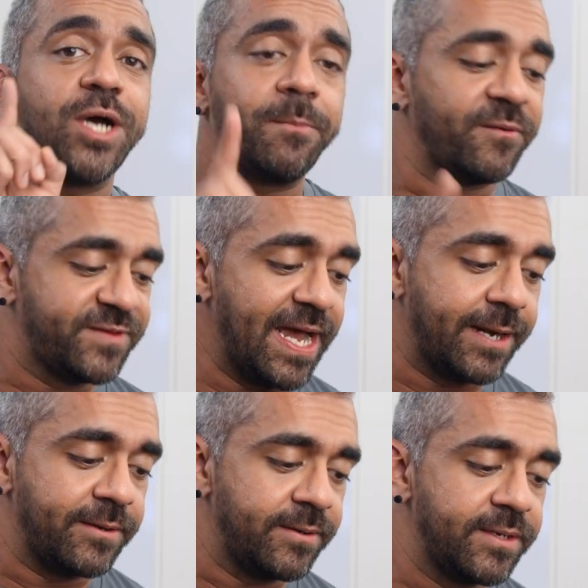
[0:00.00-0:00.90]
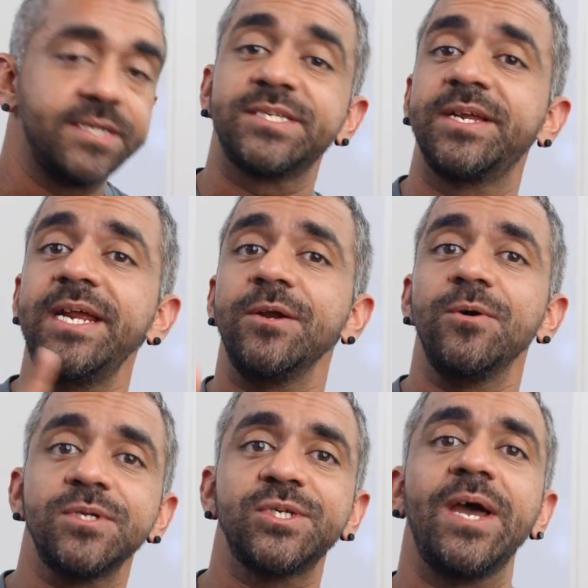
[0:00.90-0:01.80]
top of that, the screen
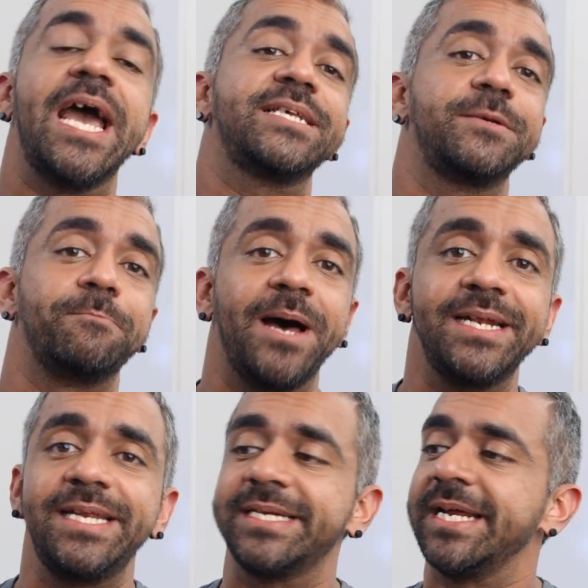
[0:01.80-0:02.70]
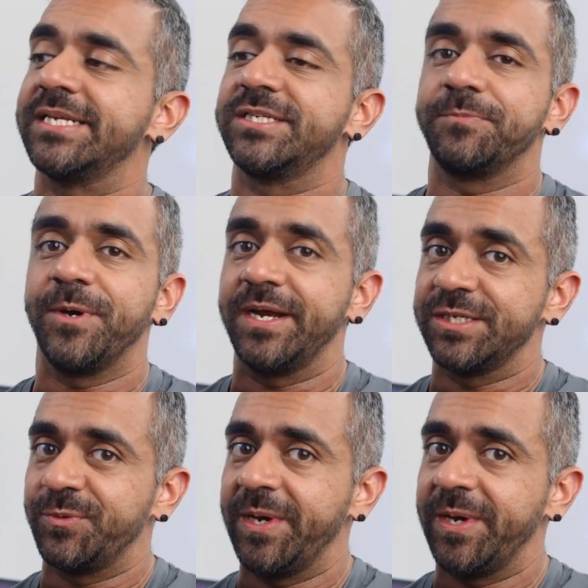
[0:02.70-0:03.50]
also has a multi-touch support as